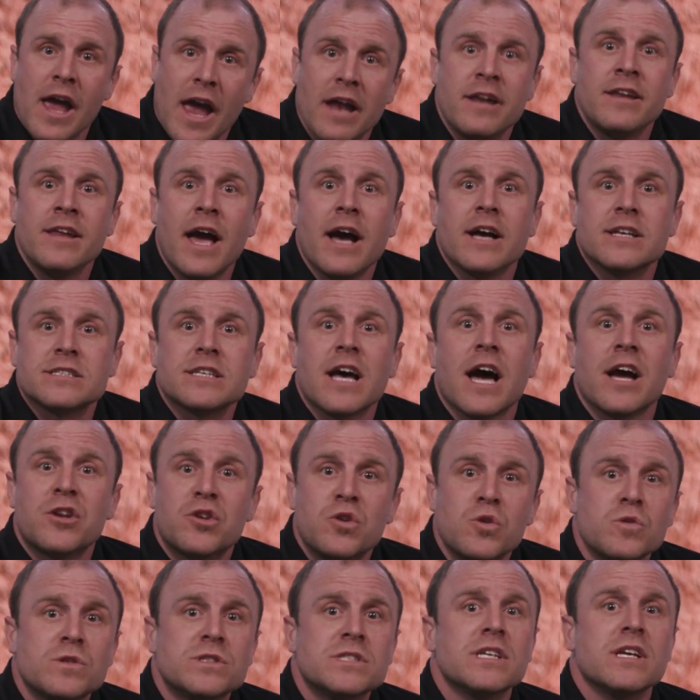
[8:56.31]
And yes, I
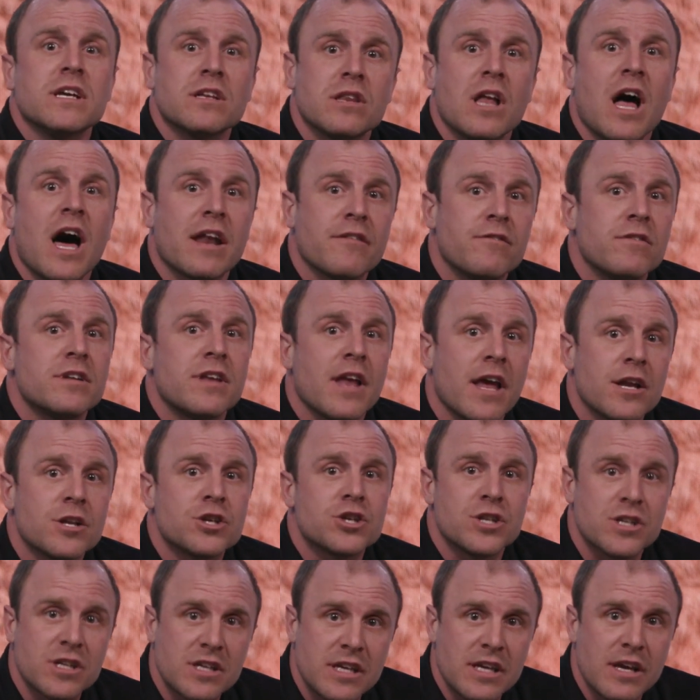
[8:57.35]
do see a lot of
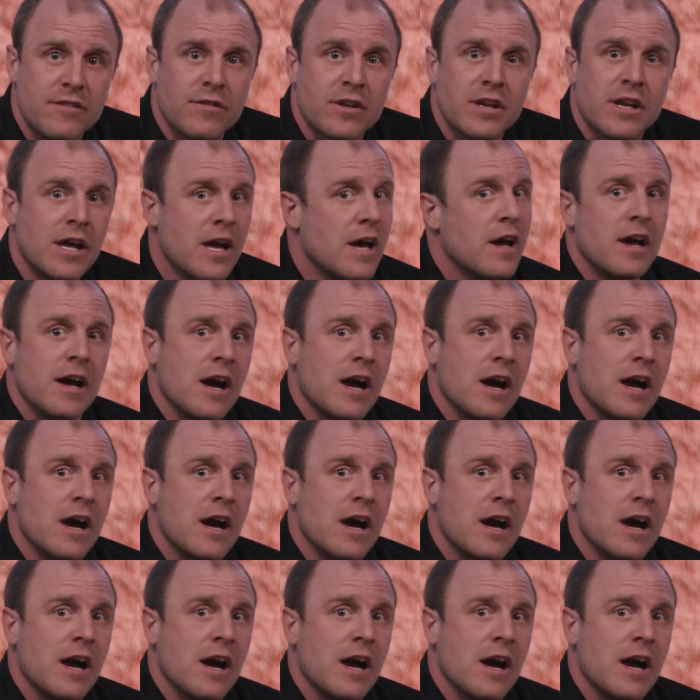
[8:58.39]
attention given.